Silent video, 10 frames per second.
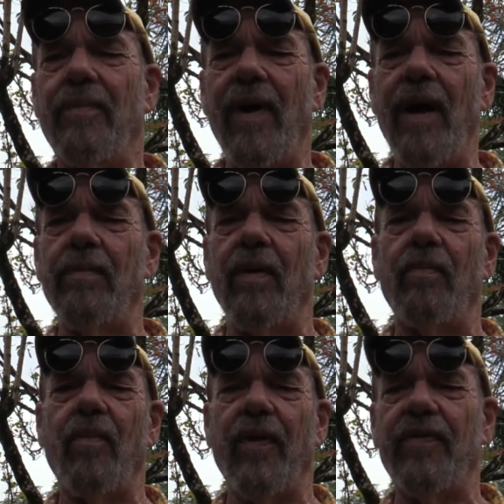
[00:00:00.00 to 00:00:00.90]

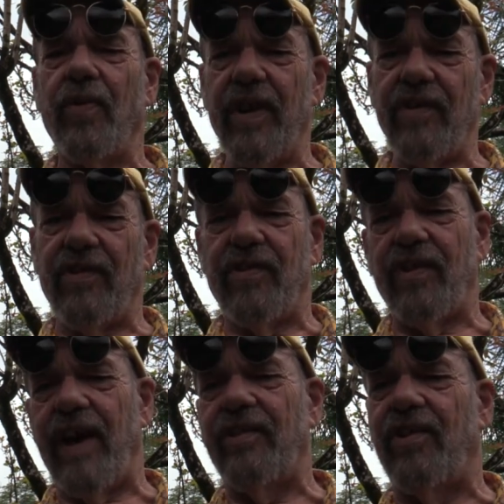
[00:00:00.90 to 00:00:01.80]
problem with trees the
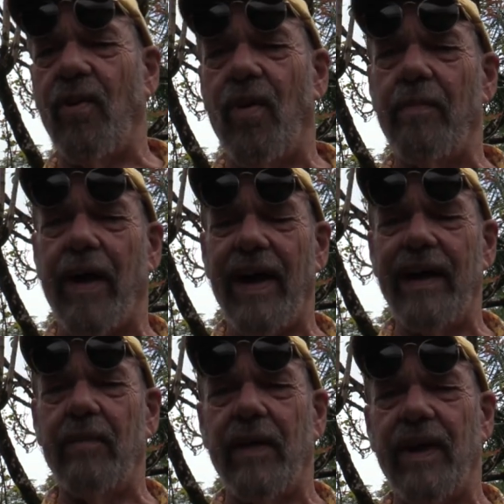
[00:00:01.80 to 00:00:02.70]
size of the one
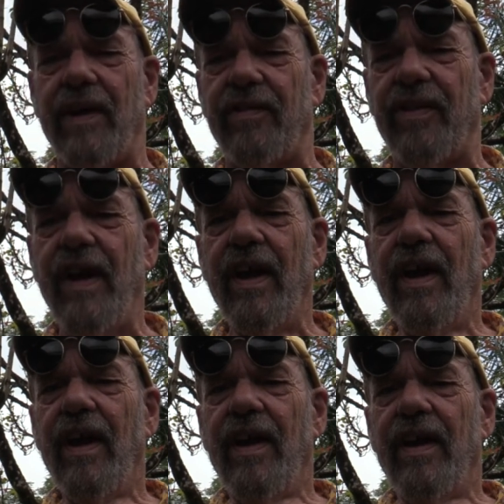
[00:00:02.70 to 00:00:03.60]
behind me is
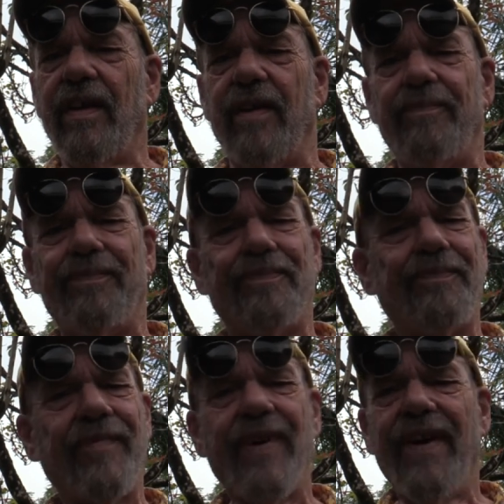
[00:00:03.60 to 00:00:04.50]
that
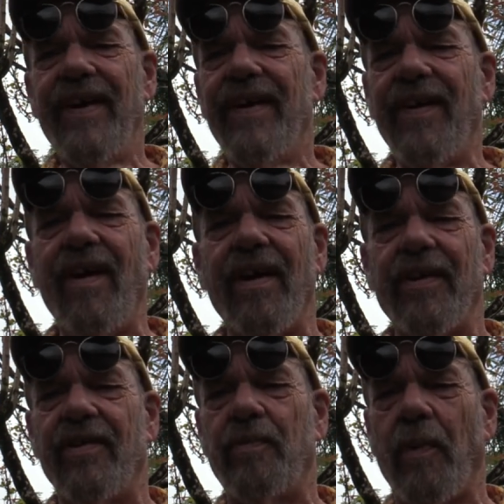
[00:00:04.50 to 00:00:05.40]
they're
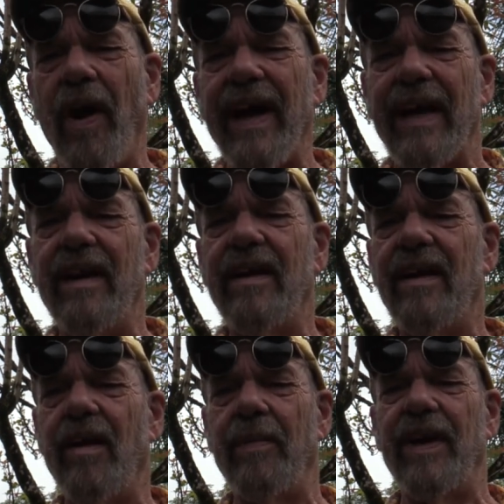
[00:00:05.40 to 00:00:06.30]
hard to spray.
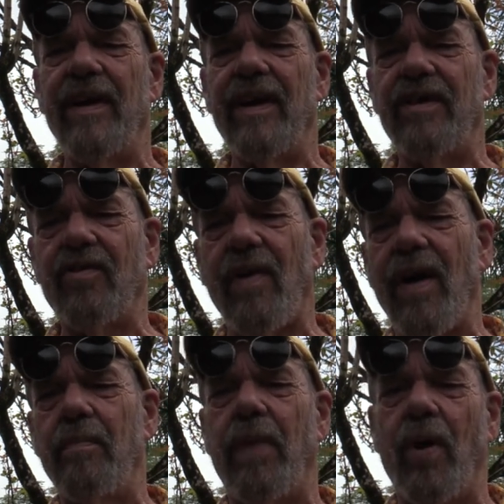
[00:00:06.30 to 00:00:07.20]
I mean, a
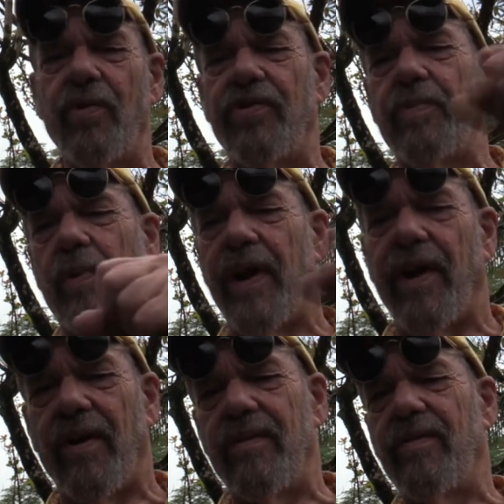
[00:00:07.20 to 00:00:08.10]
trombone
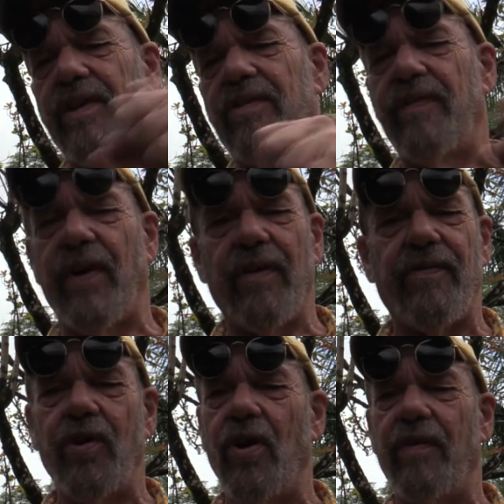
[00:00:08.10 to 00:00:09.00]
sprayer, which very
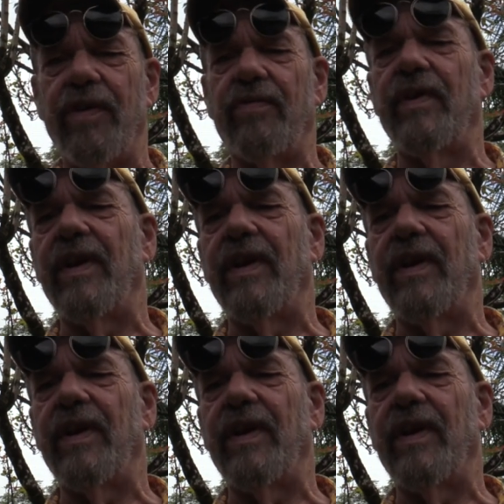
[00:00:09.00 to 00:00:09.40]
few of us